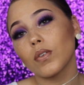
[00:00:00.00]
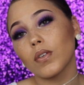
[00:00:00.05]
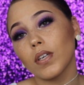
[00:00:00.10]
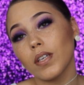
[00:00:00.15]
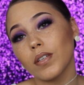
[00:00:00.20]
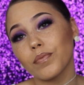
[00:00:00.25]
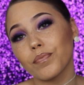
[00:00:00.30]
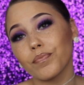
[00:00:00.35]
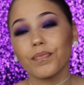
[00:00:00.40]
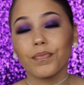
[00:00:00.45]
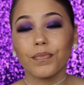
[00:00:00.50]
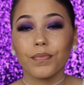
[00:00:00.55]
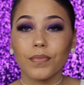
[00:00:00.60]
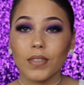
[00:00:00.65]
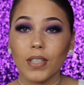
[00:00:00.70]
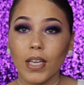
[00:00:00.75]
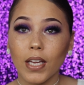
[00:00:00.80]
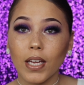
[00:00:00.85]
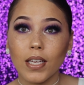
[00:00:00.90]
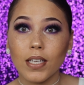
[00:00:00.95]
you get,
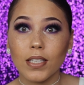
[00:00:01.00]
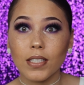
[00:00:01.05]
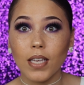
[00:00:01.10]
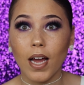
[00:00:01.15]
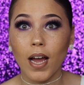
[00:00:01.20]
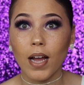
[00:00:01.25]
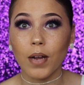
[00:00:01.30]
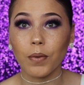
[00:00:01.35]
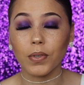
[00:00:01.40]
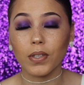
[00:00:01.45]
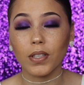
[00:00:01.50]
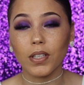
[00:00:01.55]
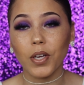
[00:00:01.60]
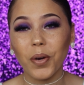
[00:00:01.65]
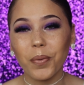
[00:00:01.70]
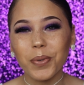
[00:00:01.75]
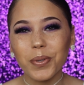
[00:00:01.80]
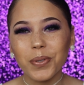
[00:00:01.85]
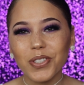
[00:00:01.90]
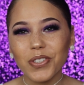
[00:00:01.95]
and I really
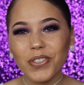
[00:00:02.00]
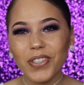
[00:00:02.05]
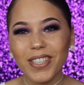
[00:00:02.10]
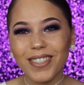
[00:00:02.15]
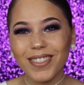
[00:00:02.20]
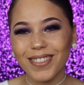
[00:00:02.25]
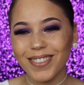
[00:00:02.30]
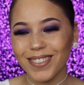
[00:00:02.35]
hope you enjoy.